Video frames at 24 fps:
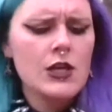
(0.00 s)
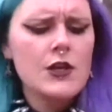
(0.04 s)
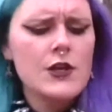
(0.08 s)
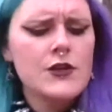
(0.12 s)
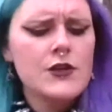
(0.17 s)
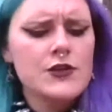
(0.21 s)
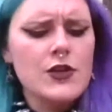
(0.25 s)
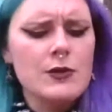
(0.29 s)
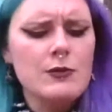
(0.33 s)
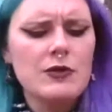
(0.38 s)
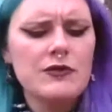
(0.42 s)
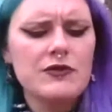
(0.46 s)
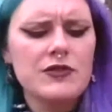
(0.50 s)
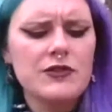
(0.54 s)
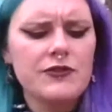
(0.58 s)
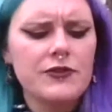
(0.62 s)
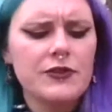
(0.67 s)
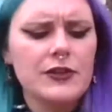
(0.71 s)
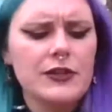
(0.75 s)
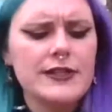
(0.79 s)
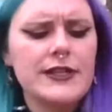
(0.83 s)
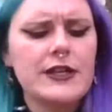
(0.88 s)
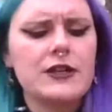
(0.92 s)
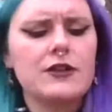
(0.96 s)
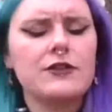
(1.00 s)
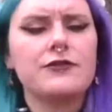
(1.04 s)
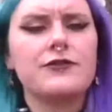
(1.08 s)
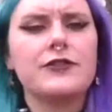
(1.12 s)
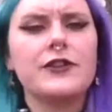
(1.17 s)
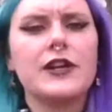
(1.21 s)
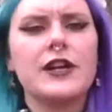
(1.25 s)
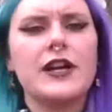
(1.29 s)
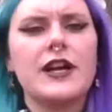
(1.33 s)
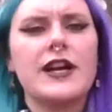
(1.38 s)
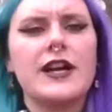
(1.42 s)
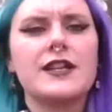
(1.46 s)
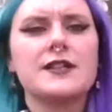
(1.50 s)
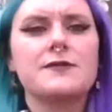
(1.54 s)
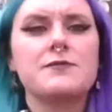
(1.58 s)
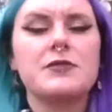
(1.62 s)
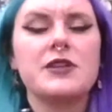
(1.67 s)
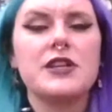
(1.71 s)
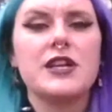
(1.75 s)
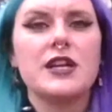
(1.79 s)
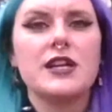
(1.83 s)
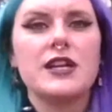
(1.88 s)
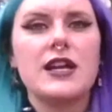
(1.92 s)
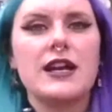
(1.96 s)
So I moved to Philadelphia and
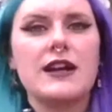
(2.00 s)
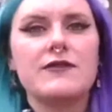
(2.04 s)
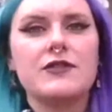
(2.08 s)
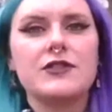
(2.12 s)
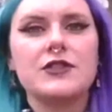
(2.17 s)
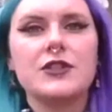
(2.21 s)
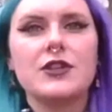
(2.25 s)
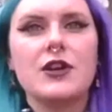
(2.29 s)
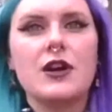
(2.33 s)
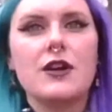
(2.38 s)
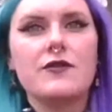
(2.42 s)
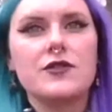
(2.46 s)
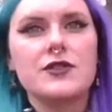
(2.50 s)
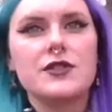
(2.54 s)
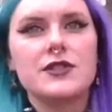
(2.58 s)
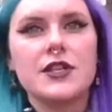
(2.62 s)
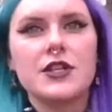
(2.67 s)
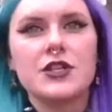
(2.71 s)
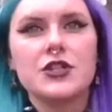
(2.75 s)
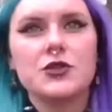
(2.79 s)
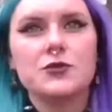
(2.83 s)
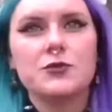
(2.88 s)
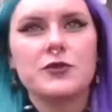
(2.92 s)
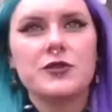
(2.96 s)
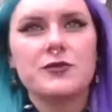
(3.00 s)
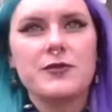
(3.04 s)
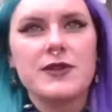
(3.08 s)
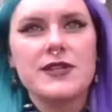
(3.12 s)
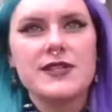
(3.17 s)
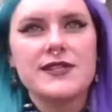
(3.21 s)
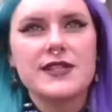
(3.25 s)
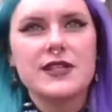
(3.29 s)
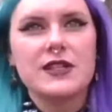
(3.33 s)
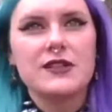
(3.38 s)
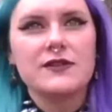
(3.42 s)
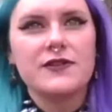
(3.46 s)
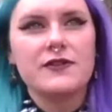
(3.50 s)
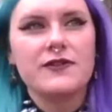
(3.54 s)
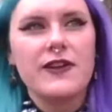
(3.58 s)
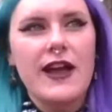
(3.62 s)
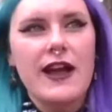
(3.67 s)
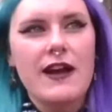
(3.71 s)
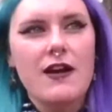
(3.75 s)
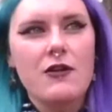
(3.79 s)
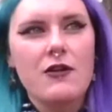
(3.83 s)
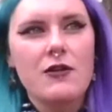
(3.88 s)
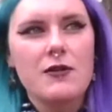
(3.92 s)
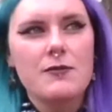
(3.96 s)
began having the conversation with myself of
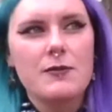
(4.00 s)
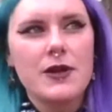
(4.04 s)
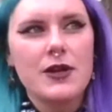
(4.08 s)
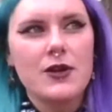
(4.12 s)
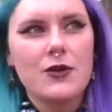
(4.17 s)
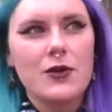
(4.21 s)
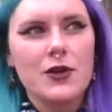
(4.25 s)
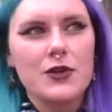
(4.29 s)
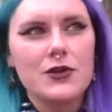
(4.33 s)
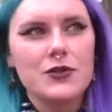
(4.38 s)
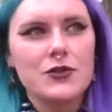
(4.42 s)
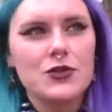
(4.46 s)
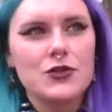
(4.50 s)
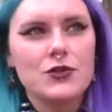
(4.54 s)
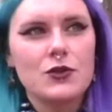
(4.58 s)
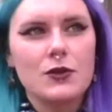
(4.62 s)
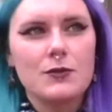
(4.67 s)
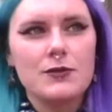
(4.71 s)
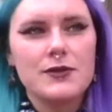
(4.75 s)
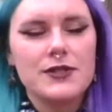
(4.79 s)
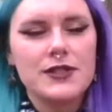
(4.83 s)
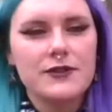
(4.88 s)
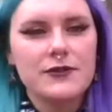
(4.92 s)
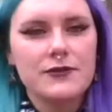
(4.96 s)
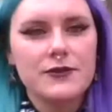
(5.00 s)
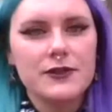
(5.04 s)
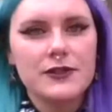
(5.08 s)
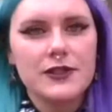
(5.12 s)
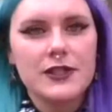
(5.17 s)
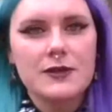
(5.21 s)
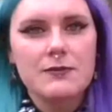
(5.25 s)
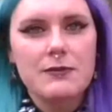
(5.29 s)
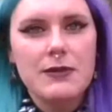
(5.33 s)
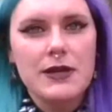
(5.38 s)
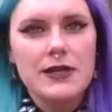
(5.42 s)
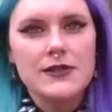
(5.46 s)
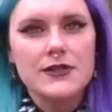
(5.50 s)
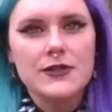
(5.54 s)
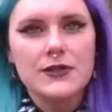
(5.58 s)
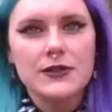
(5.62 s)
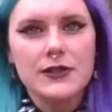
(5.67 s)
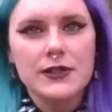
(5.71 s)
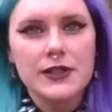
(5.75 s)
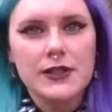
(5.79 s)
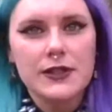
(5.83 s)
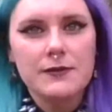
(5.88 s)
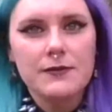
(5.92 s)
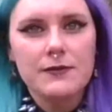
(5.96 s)
how am I going to show up differently
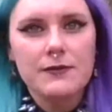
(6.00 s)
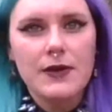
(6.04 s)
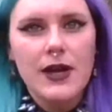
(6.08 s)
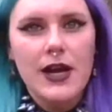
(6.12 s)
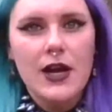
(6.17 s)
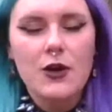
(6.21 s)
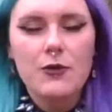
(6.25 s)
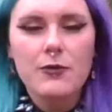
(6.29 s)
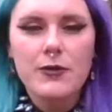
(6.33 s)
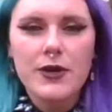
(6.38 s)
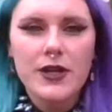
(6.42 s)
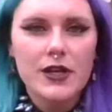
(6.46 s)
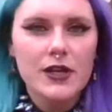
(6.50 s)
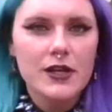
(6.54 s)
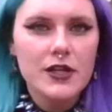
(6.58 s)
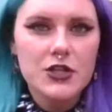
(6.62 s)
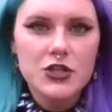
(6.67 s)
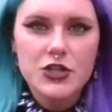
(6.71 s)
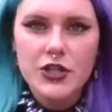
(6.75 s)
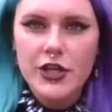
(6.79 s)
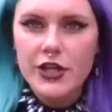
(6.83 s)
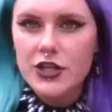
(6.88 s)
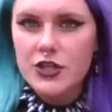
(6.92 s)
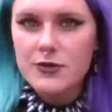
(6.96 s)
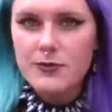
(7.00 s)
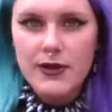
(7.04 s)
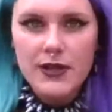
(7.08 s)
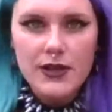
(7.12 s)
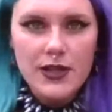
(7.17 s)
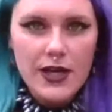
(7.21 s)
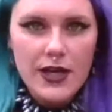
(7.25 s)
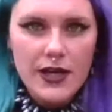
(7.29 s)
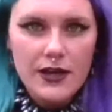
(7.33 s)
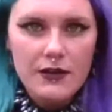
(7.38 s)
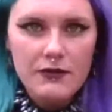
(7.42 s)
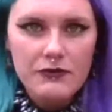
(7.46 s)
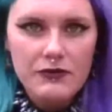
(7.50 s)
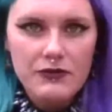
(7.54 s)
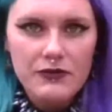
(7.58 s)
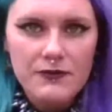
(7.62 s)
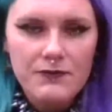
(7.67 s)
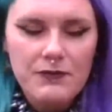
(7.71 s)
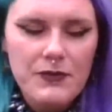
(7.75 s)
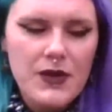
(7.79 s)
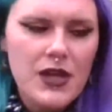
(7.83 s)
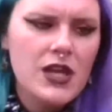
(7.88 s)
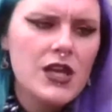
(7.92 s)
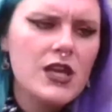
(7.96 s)
mentally? How am I going to change my life?
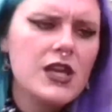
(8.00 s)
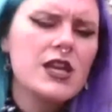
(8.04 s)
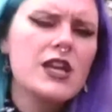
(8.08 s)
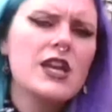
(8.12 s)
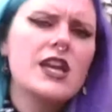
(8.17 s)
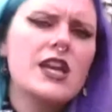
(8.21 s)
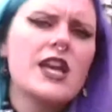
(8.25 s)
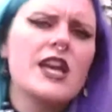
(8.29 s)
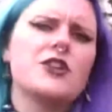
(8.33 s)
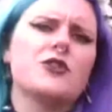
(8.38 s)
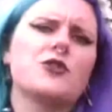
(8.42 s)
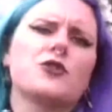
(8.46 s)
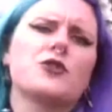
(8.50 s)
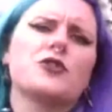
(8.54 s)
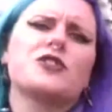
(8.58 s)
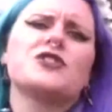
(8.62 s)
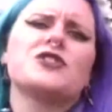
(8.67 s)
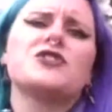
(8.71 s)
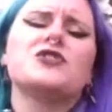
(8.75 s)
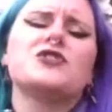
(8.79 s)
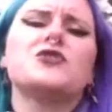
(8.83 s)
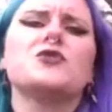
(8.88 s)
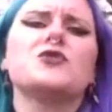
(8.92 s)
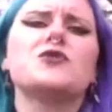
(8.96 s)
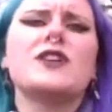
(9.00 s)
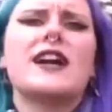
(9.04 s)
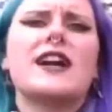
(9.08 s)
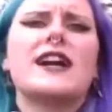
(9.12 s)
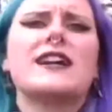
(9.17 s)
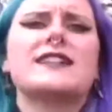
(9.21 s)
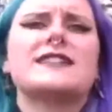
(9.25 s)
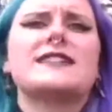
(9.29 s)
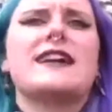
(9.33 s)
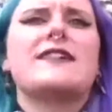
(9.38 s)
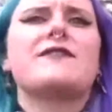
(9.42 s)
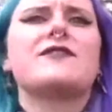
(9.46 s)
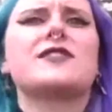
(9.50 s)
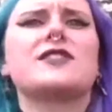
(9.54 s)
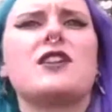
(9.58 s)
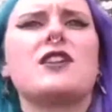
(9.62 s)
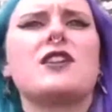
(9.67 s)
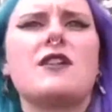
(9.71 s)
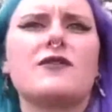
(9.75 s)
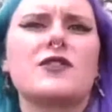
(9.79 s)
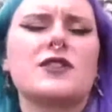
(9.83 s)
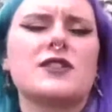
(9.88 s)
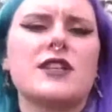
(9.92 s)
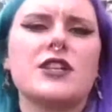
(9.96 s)
In order to do that, to have this
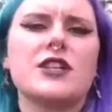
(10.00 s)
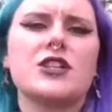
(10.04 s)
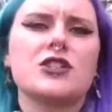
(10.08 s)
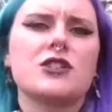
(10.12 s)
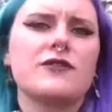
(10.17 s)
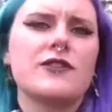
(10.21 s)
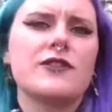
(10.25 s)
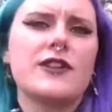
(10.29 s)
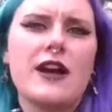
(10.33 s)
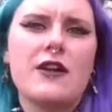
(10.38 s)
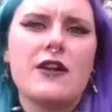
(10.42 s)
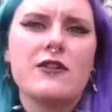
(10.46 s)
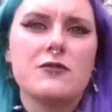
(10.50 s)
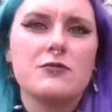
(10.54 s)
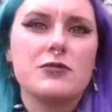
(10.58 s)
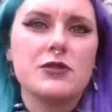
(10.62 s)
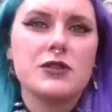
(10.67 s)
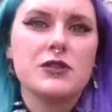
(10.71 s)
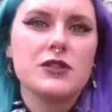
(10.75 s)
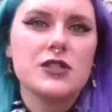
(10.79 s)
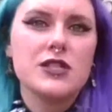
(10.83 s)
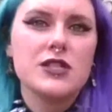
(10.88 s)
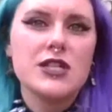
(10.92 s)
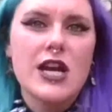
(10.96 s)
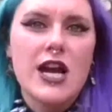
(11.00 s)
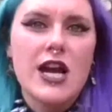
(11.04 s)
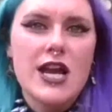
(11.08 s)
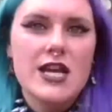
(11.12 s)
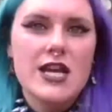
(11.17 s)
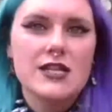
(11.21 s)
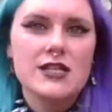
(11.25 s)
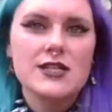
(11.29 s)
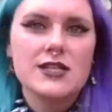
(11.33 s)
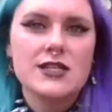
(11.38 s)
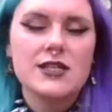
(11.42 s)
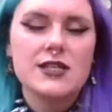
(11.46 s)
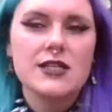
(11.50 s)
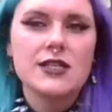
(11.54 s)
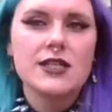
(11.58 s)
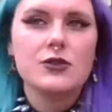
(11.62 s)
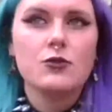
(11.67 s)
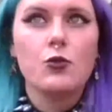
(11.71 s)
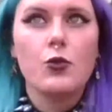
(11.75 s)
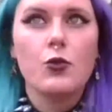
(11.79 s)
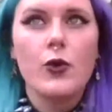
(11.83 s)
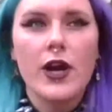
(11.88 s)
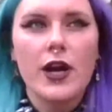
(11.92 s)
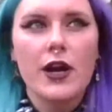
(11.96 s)
conversation of accountability, I had to see
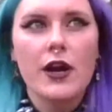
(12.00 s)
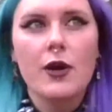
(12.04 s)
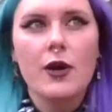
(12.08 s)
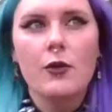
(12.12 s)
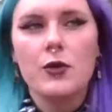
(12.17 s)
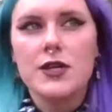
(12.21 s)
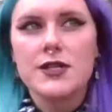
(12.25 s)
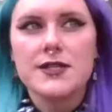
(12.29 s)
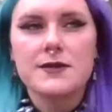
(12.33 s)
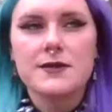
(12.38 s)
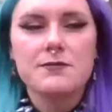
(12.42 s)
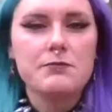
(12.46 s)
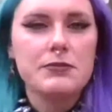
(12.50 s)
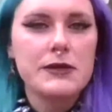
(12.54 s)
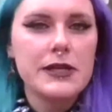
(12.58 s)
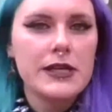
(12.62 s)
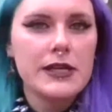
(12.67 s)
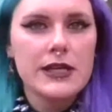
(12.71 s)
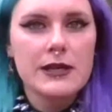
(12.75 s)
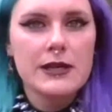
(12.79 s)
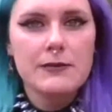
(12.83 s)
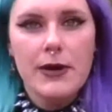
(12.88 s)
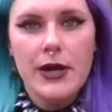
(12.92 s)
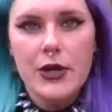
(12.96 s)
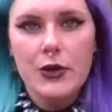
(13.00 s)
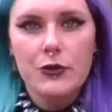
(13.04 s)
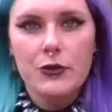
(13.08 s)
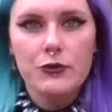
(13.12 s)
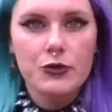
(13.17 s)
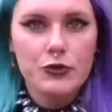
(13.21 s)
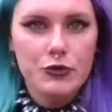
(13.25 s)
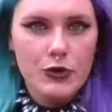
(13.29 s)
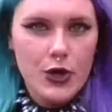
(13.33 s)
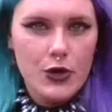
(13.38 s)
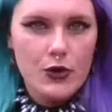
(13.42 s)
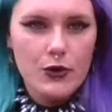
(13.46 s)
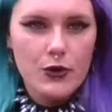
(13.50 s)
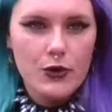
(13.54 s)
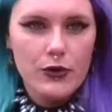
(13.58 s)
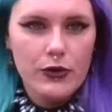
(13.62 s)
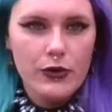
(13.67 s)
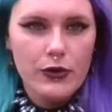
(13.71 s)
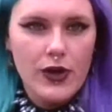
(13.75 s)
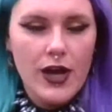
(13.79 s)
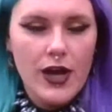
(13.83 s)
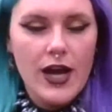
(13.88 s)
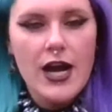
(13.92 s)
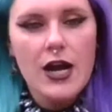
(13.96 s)
where I was impeding my own growth,
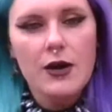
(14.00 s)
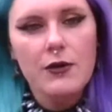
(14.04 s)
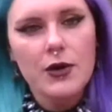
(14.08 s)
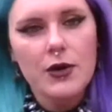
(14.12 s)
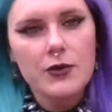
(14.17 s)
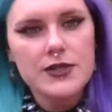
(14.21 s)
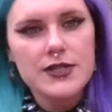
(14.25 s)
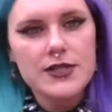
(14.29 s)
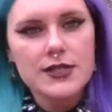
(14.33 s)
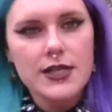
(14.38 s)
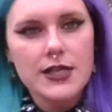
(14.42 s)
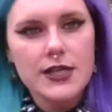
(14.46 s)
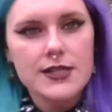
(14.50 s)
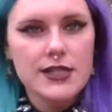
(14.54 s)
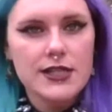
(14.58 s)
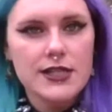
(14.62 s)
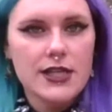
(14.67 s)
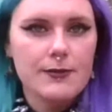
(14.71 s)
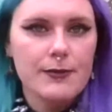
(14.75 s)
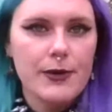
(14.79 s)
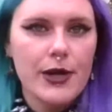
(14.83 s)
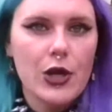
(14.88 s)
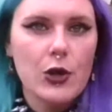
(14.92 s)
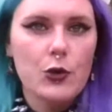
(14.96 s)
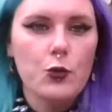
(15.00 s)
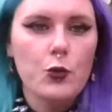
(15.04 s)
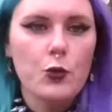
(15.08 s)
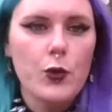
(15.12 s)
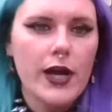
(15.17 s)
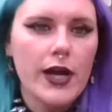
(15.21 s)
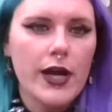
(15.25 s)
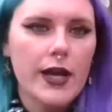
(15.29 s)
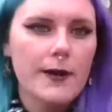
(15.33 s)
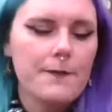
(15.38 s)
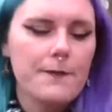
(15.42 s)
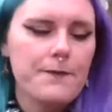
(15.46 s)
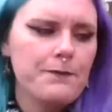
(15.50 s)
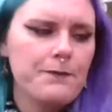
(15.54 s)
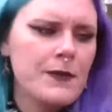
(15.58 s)
how I was standing in my own way.